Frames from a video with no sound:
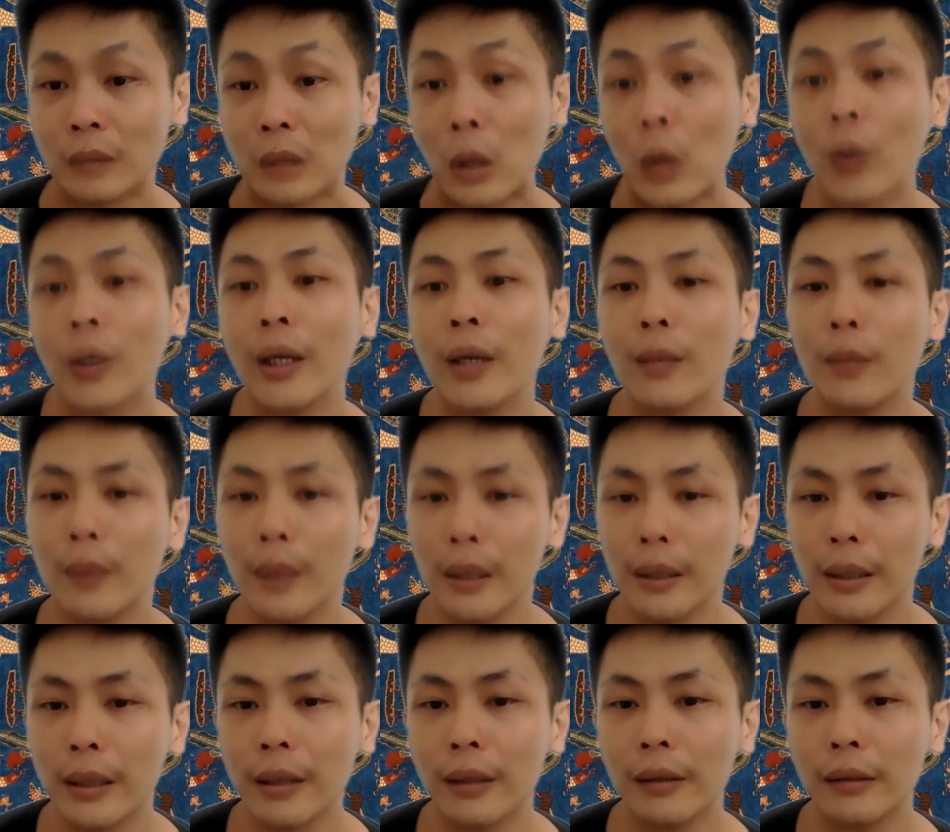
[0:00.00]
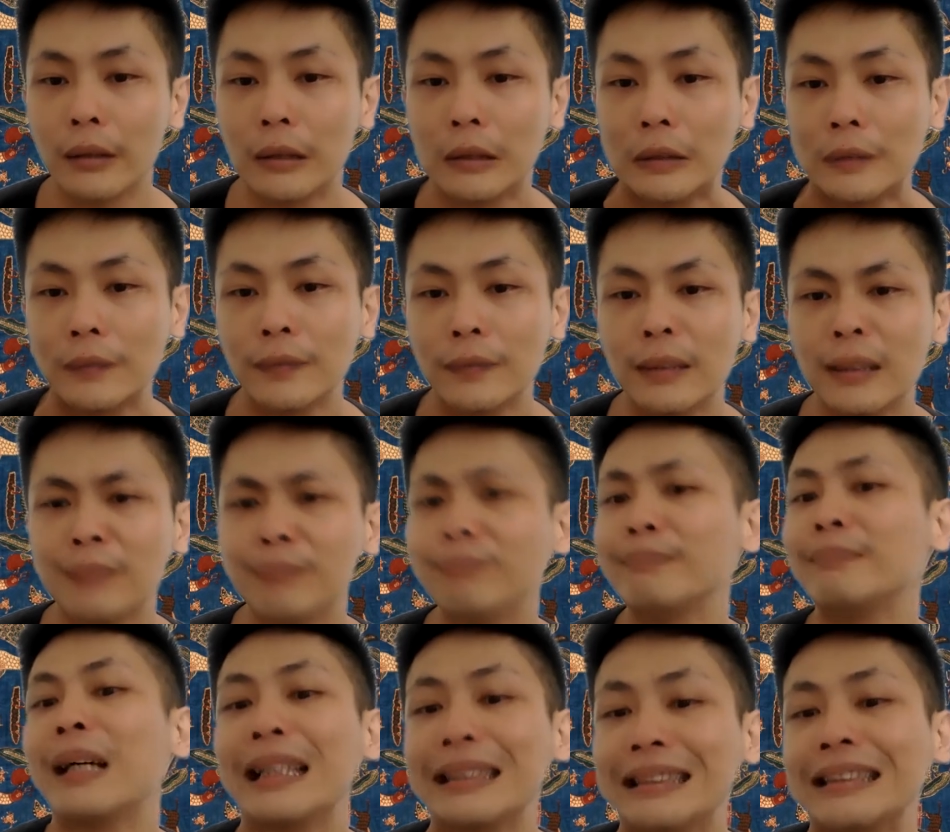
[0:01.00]
Or can we think of the
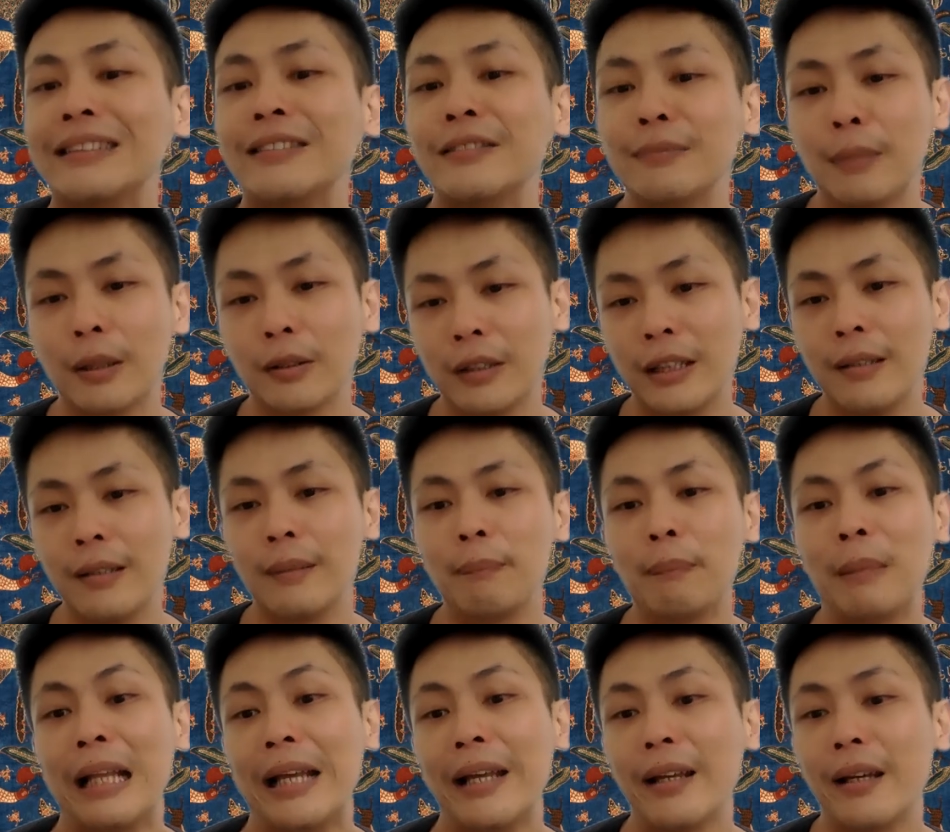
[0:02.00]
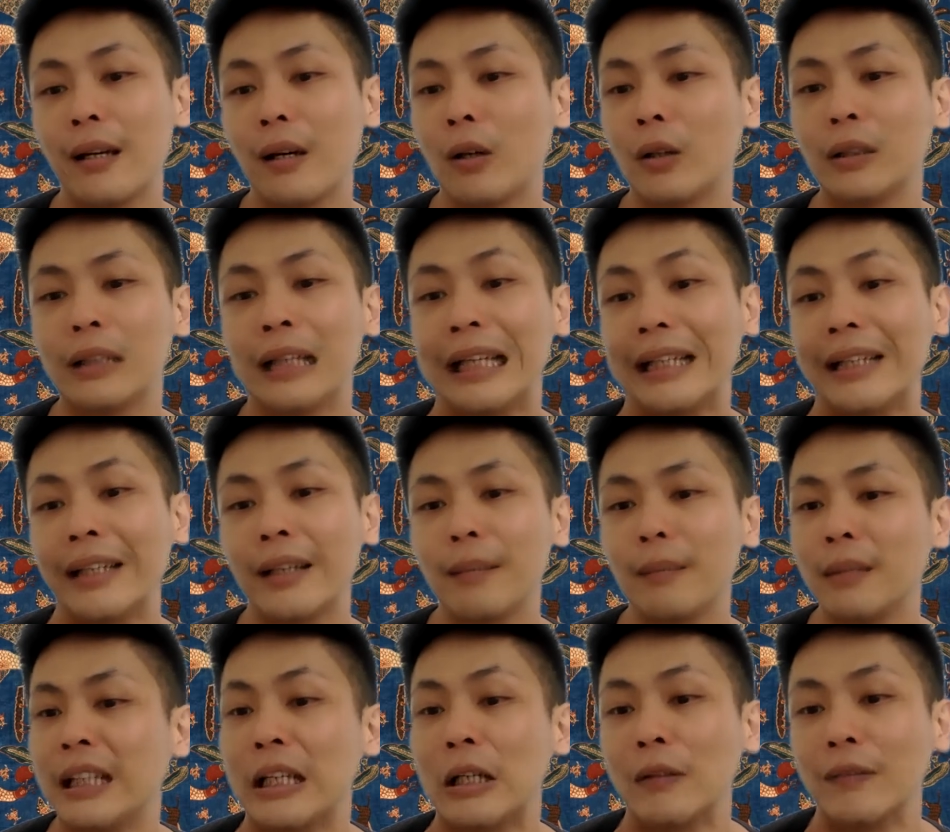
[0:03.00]
massive multiplayer online game
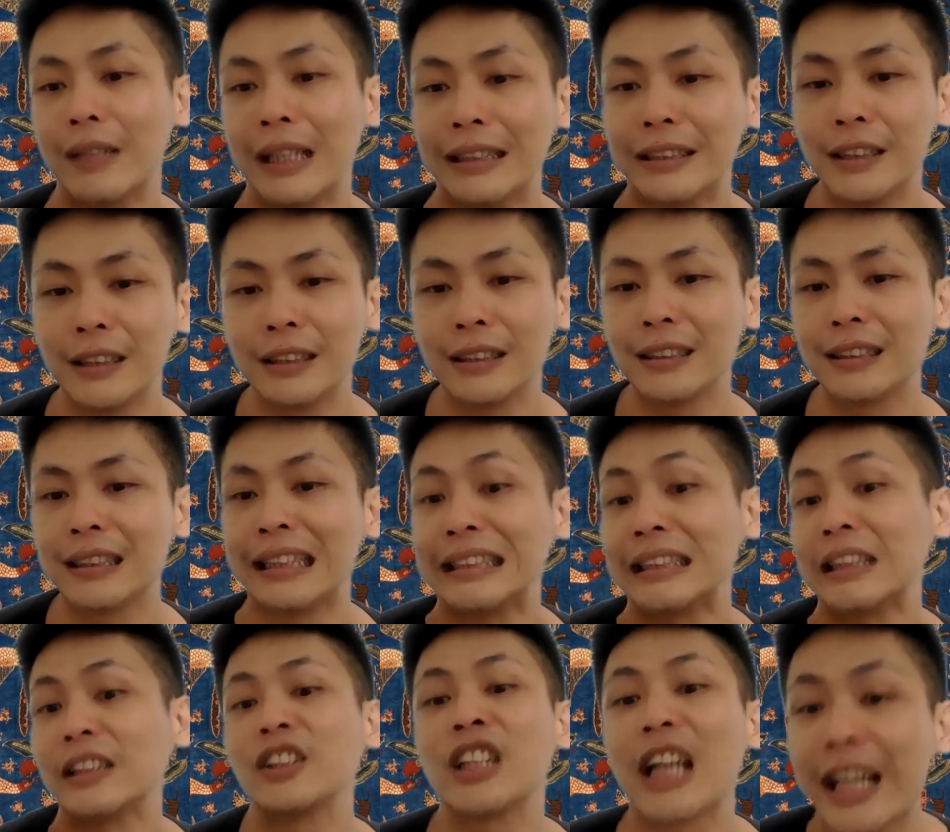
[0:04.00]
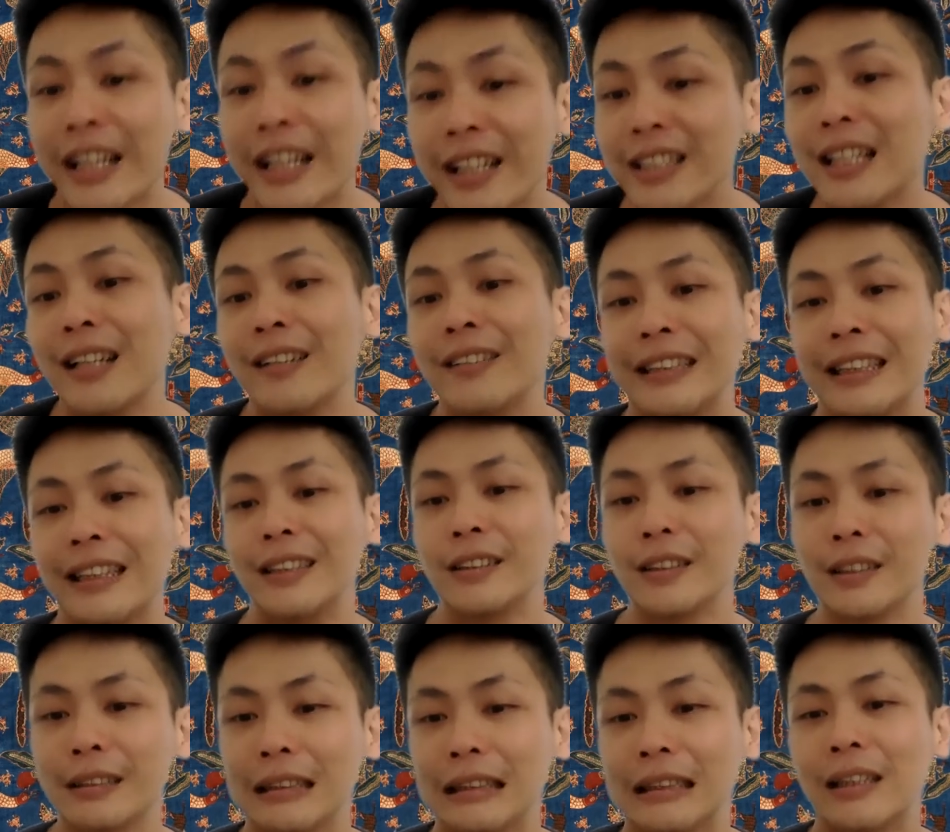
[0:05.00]
League of Legends as a Chinese heritage?